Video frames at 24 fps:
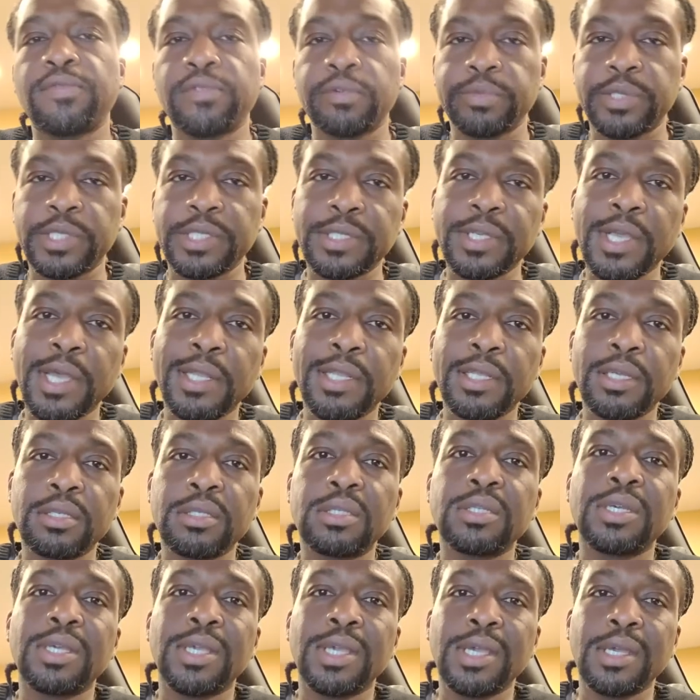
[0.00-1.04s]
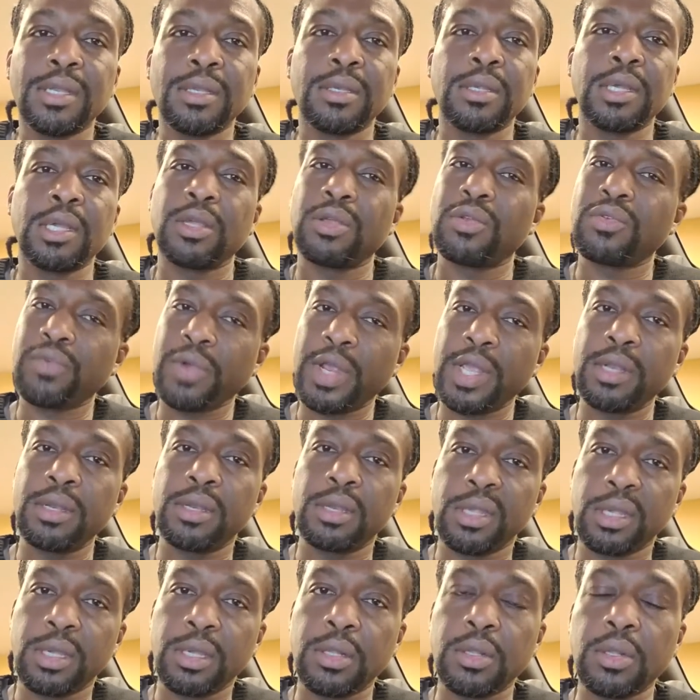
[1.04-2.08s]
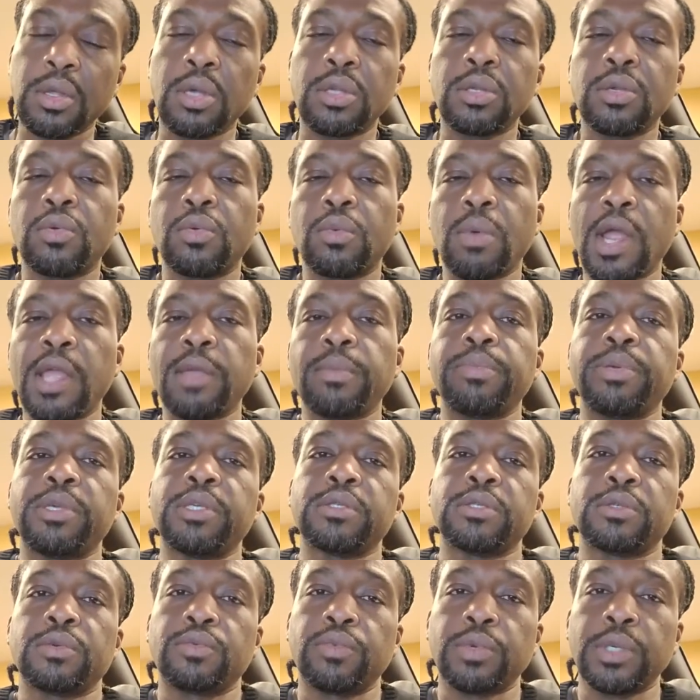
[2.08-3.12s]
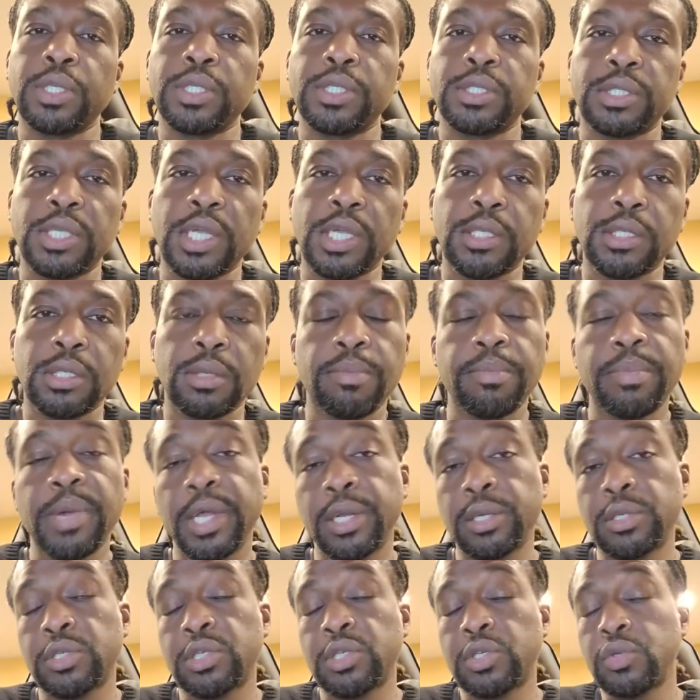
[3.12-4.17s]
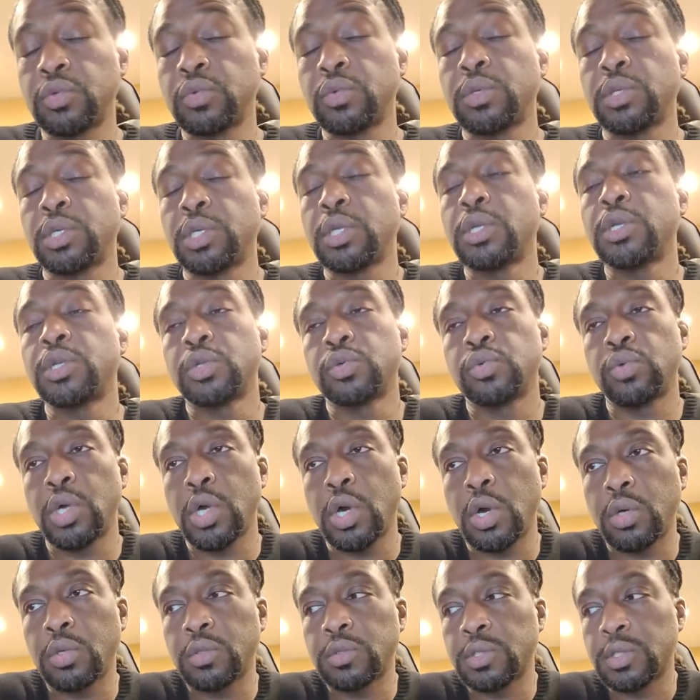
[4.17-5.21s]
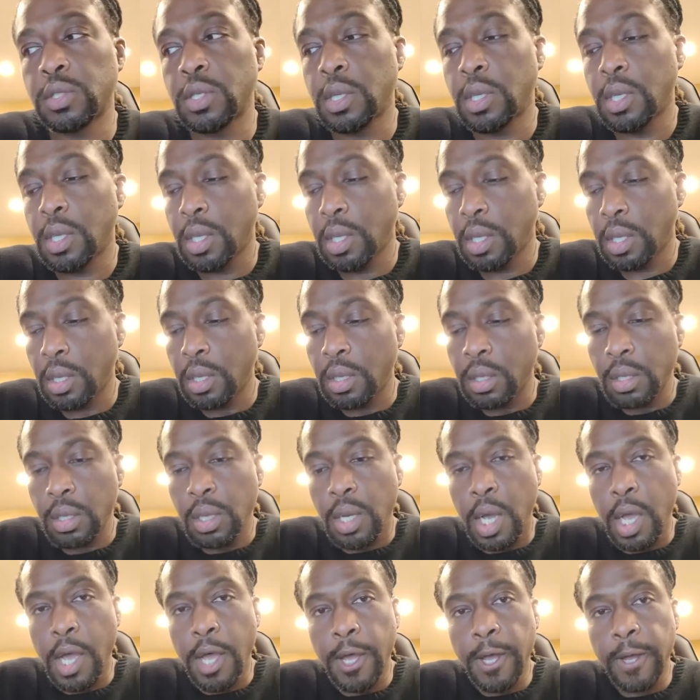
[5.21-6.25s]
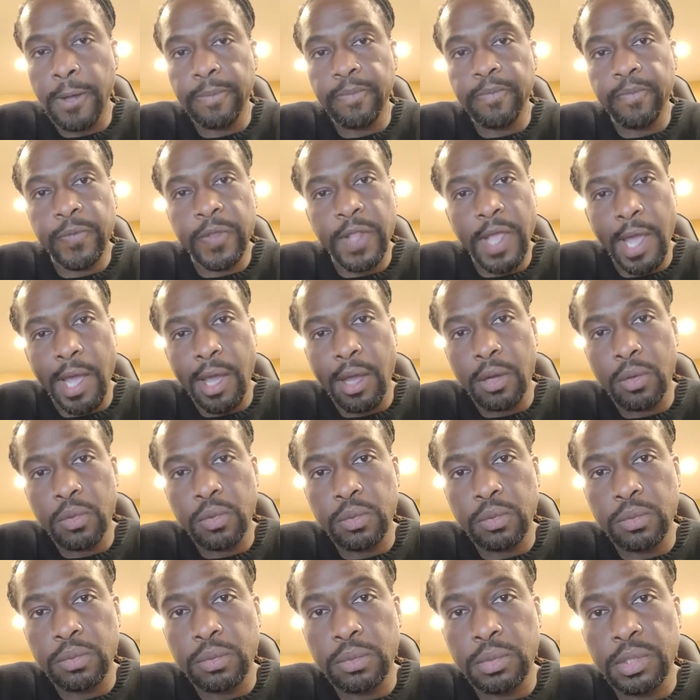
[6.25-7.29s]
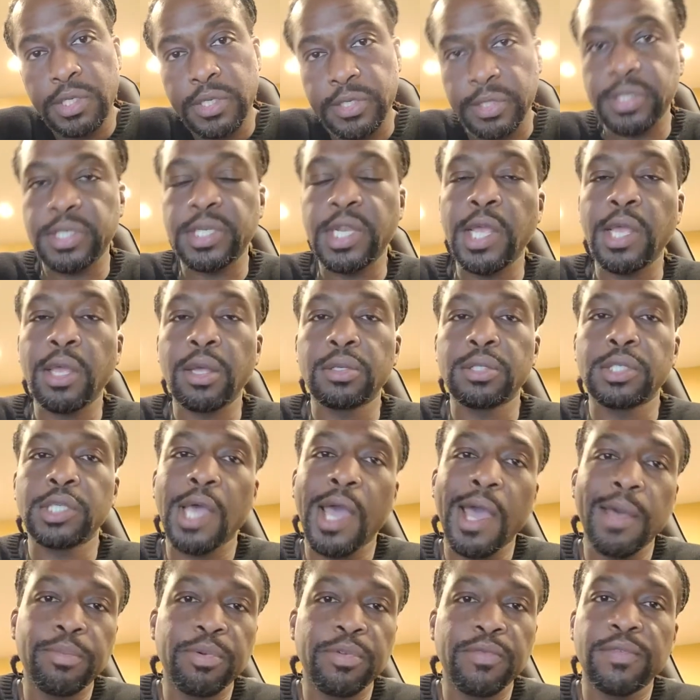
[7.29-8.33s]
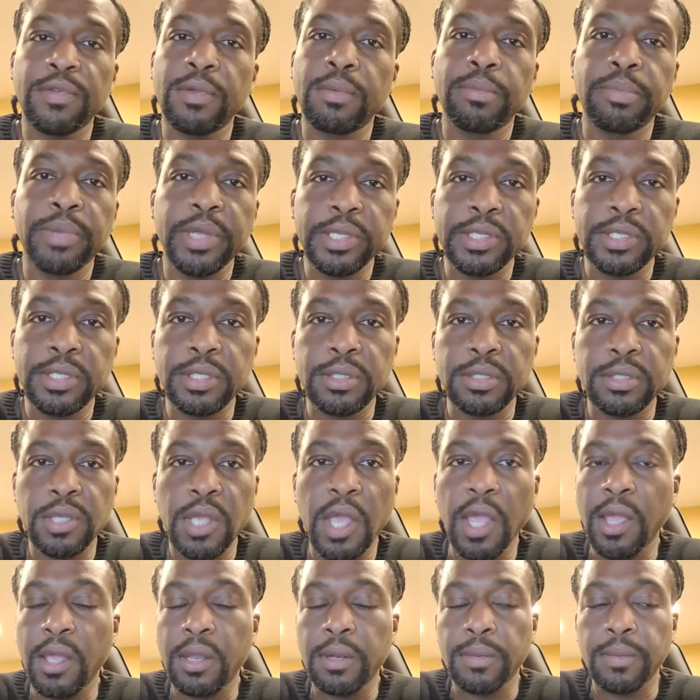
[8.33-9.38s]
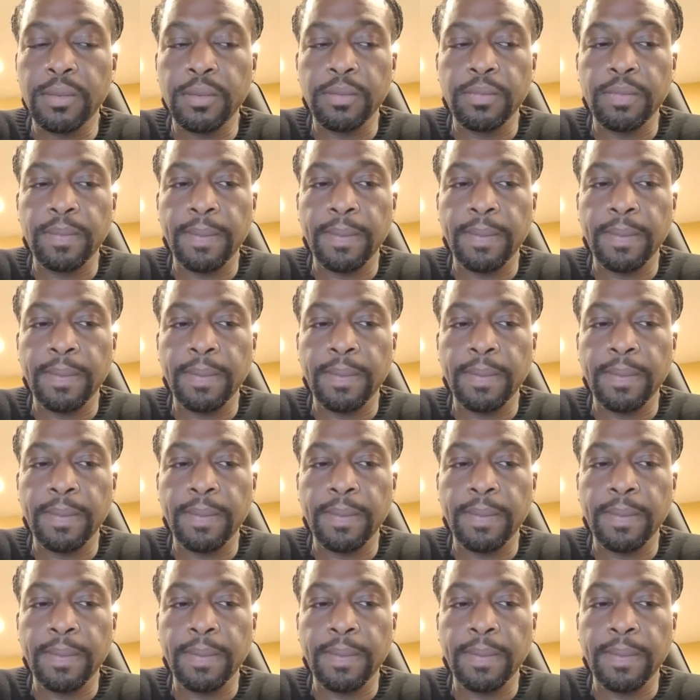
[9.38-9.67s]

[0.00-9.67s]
from selling to get a great deal on the right piece of real estate to better suit your new goals. Uh, now, to stay on top of your business and